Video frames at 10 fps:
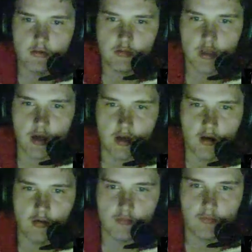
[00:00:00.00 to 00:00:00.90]

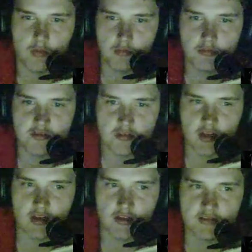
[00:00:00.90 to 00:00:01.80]
Now, what would you
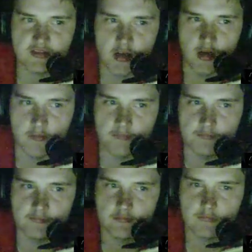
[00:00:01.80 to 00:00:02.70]
guys
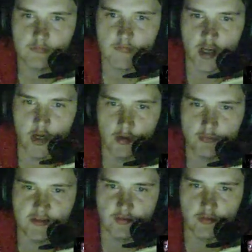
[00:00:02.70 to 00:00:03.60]

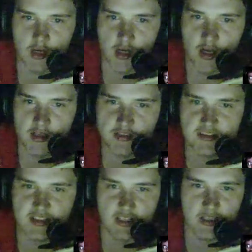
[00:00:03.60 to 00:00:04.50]
hope to
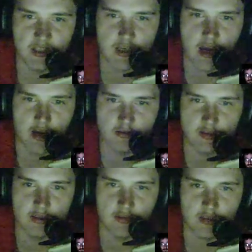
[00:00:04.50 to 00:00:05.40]
see out
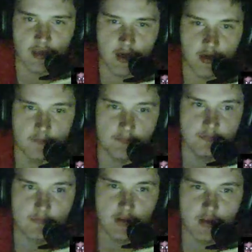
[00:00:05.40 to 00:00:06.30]
in
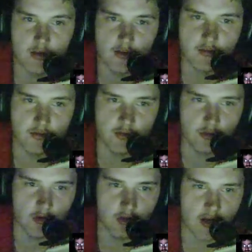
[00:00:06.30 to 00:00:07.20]
the
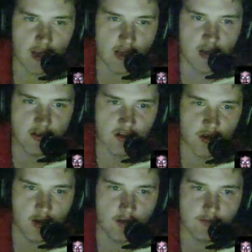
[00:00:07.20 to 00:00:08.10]
newer age
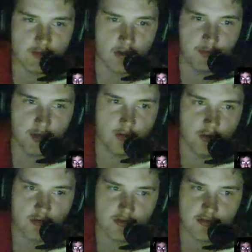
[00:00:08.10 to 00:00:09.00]
of
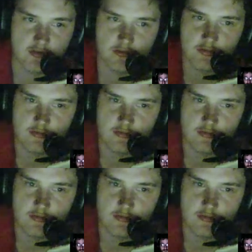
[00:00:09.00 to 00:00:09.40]
computers?